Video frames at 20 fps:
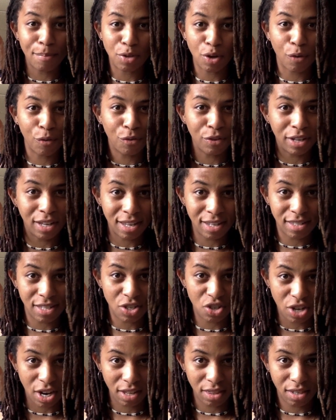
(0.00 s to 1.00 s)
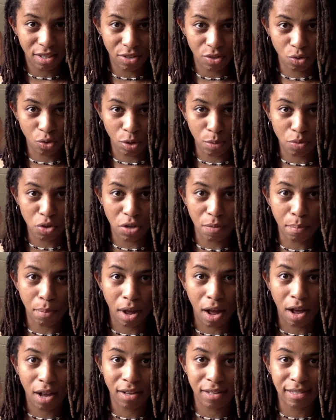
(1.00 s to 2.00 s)
Don't forget to check the description
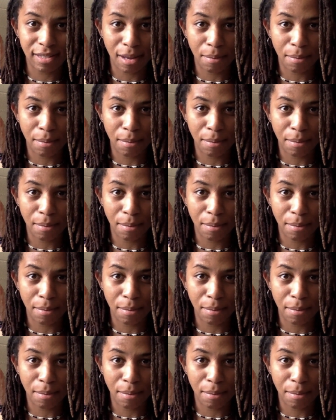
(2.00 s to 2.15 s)
box.